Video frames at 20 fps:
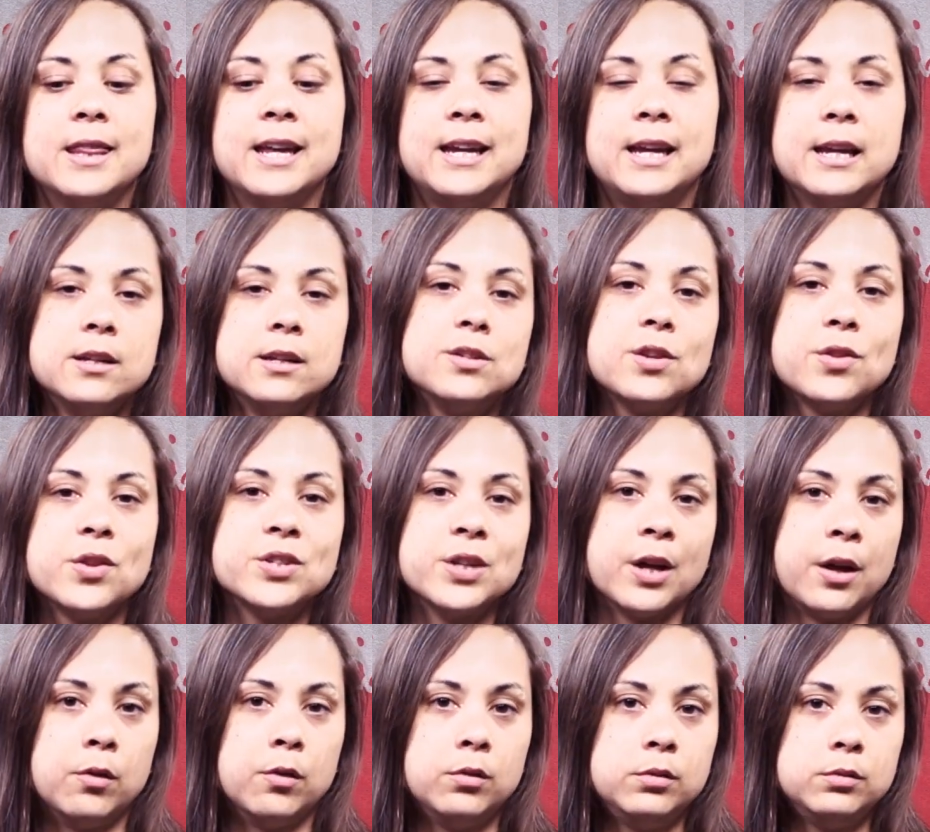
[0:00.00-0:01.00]
They get into the
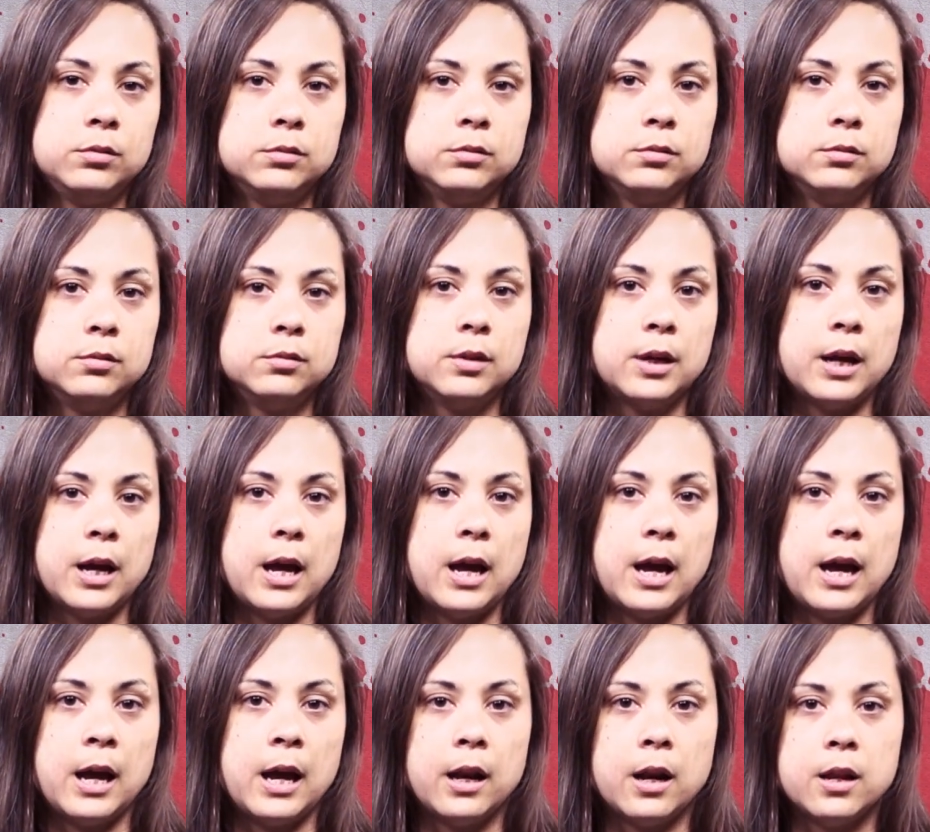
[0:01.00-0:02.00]
tunnel,
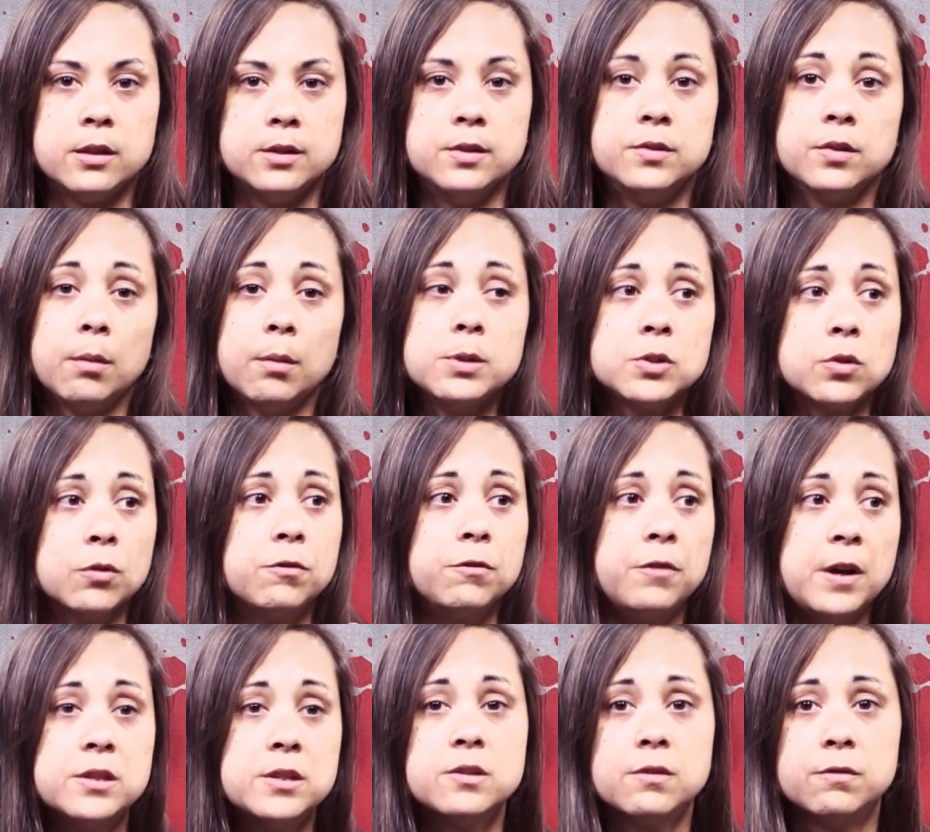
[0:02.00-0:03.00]
and these zombies are
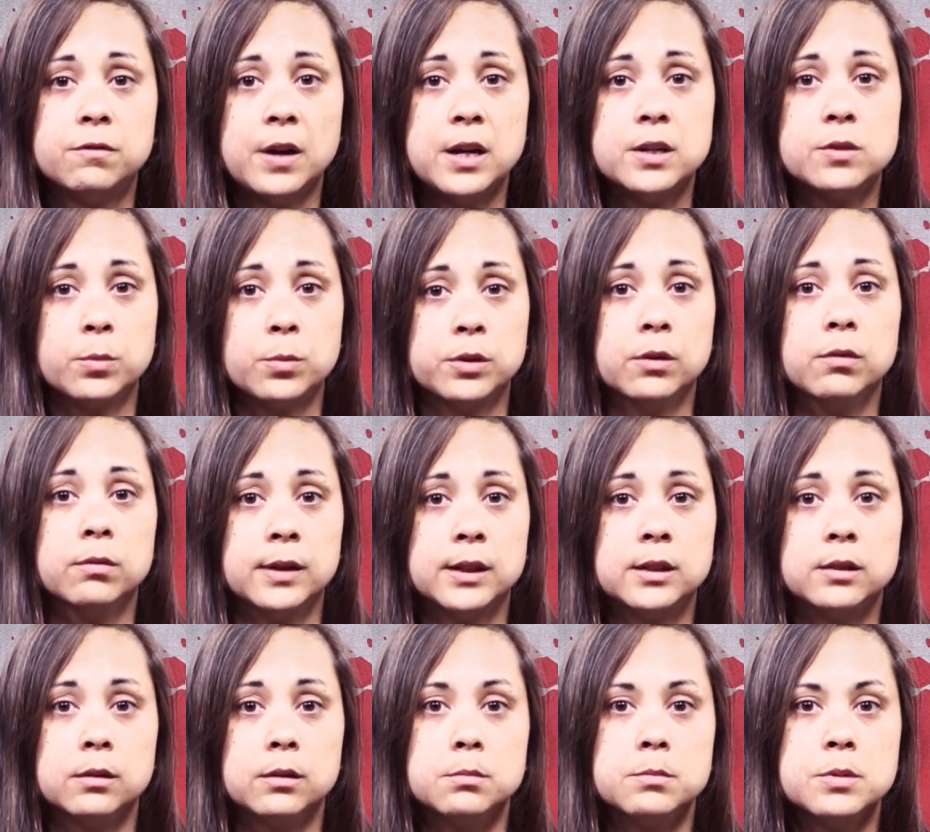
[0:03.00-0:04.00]
face to face with their
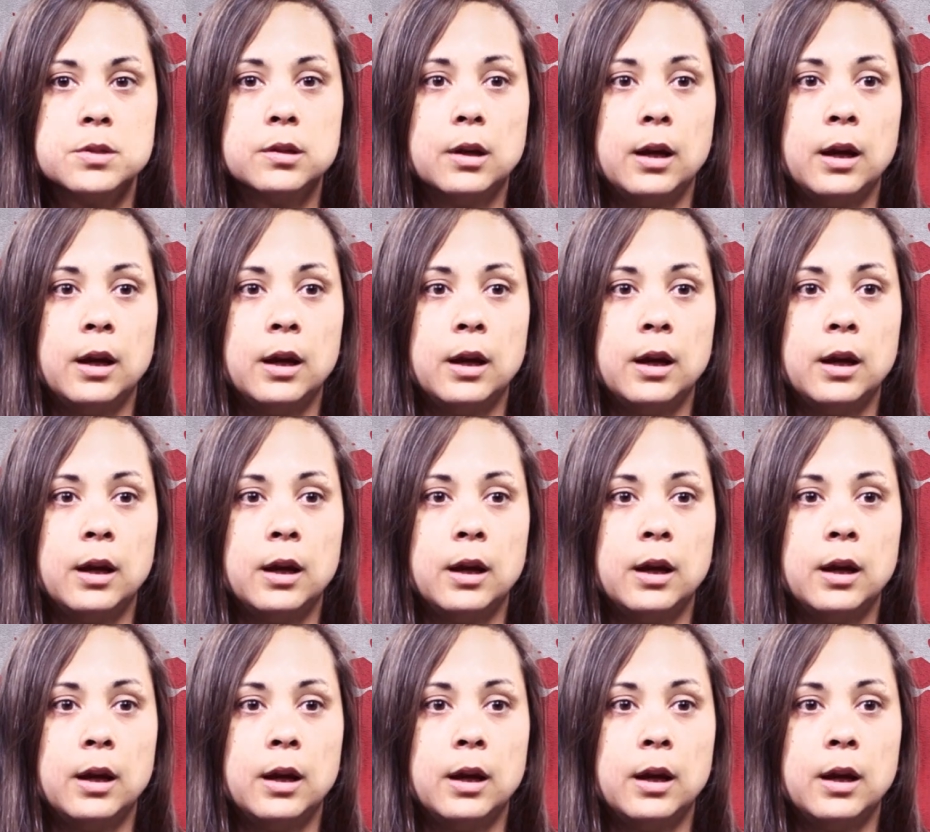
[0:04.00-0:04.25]
victims,